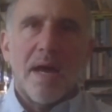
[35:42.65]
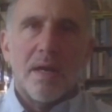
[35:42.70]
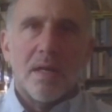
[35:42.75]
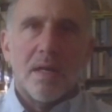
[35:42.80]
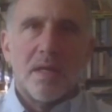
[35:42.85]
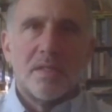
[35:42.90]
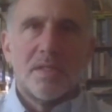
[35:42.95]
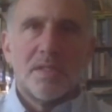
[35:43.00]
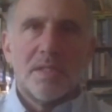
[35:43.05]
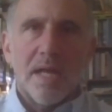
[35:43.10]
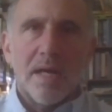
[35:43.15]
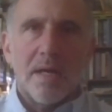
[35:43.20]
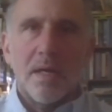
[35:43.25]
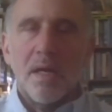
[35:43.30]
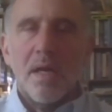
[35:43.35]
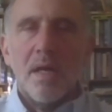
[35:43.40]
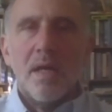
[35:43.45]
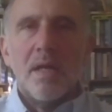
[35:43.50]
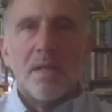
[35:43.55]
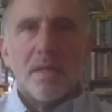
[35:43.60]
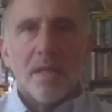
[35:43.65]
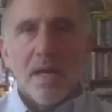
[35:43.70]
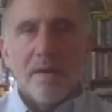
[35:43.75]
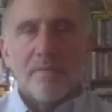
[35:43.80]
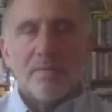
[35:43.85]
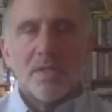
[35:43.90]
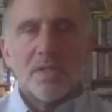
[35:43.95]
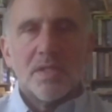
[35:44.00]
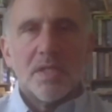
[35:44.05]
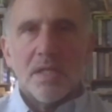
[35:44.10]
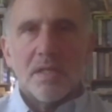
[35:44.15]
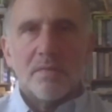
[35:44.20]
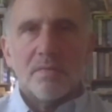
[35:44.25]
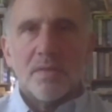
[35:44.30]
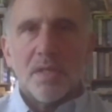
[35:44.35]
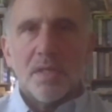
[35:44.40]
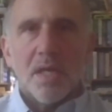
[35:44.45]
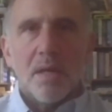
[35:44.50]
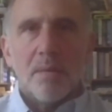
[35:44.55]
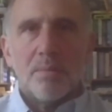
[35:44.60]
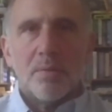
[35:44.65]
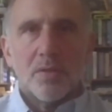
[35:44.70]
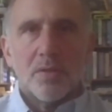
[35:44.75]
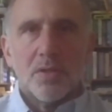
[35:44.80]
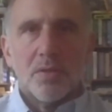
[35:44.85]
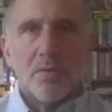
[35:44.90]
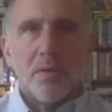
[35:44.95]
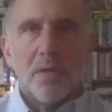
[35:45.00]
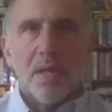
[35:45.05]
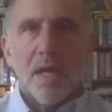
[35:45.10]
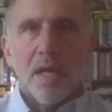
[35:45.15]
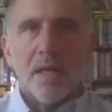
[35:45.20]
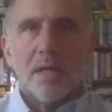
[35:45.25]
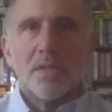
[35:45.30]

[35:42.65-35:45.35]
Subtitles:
Instead, they'd have incentive to keep pursuing that